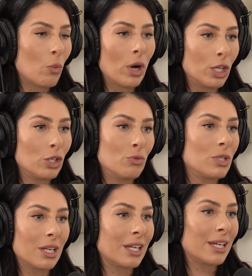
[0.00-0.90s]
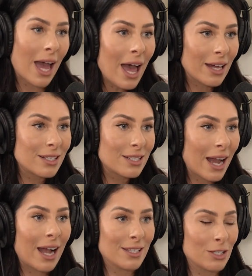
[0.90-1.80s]
what you didn't get
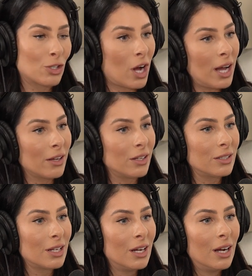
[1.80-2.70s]
as a child.